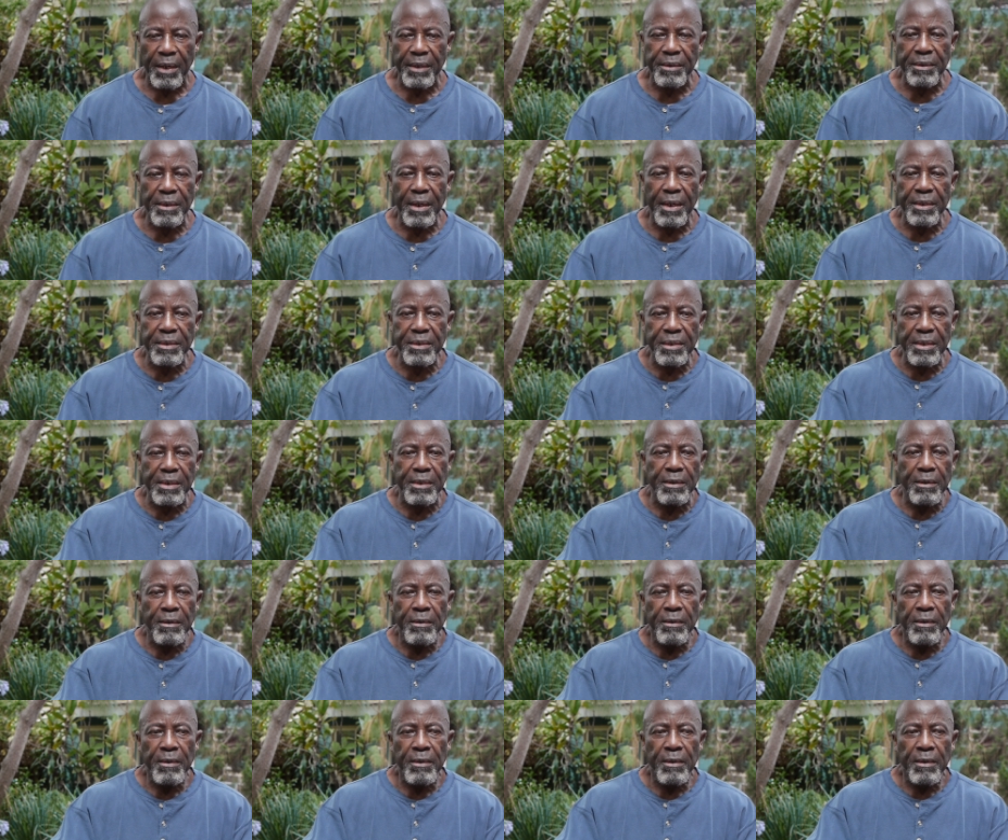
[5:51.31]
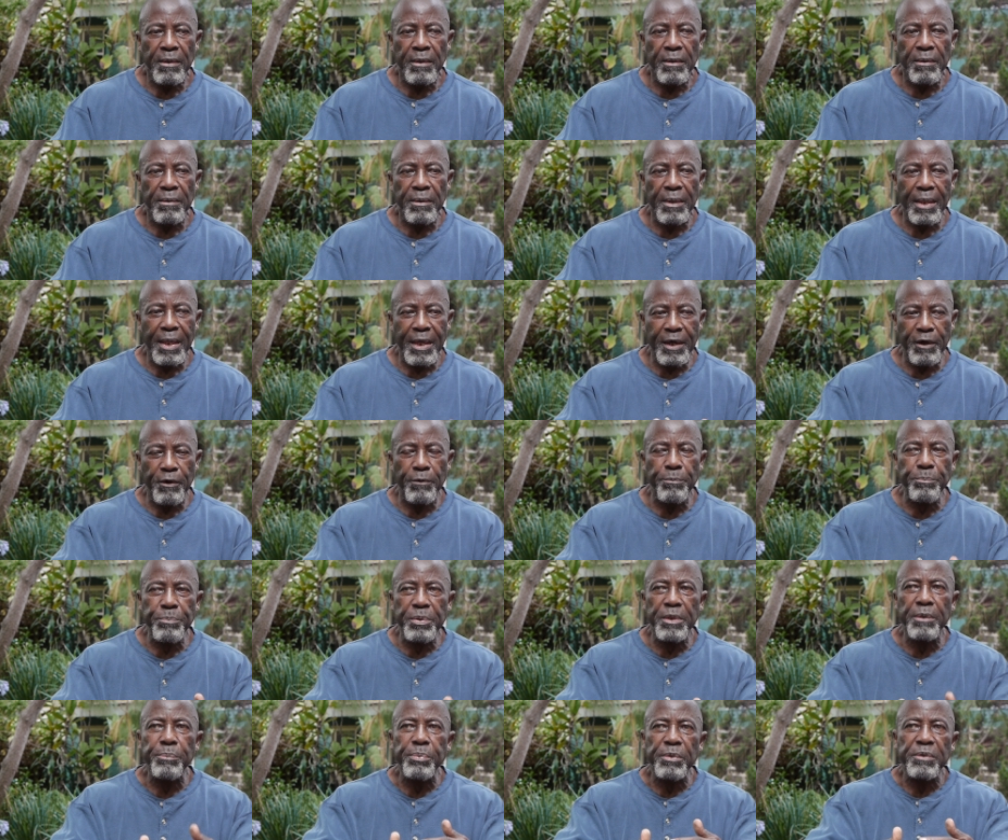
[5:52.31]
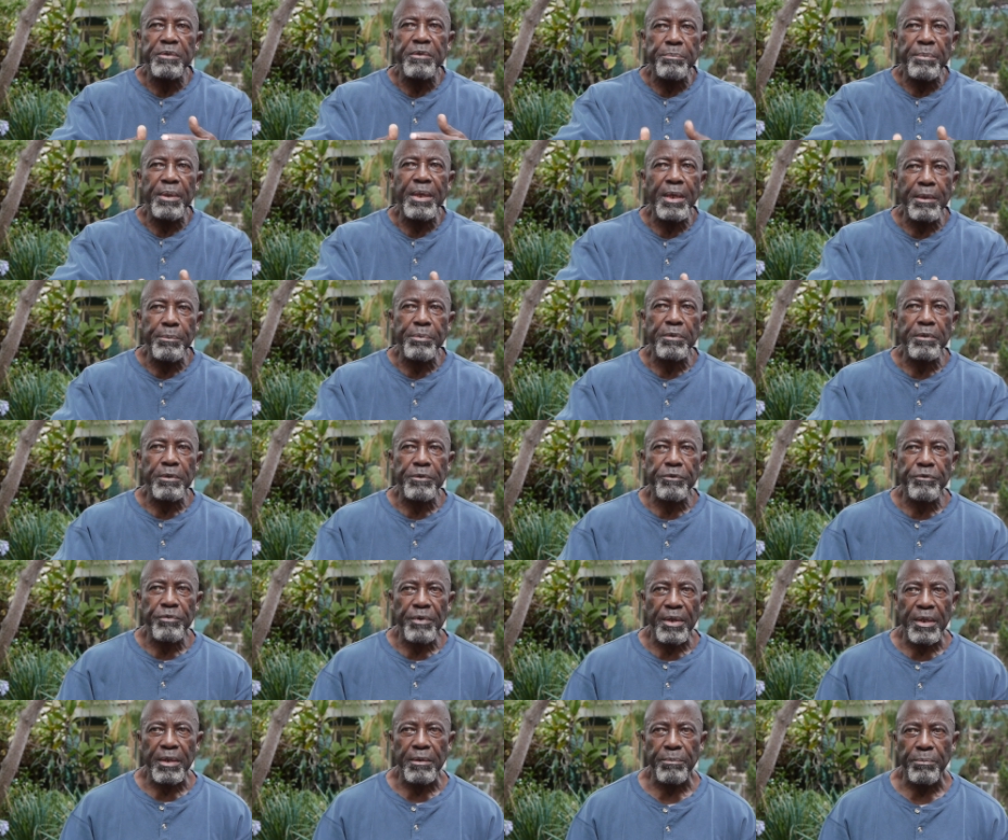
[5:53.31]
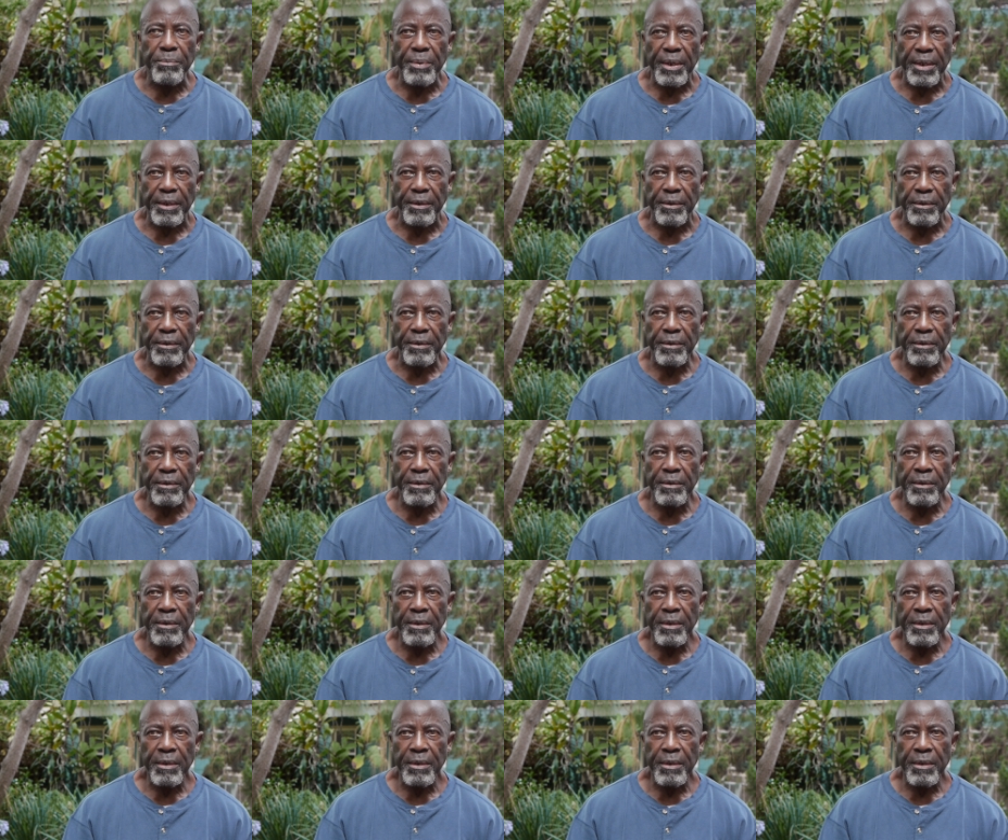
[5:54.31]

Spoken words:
I think help people to be able to train better.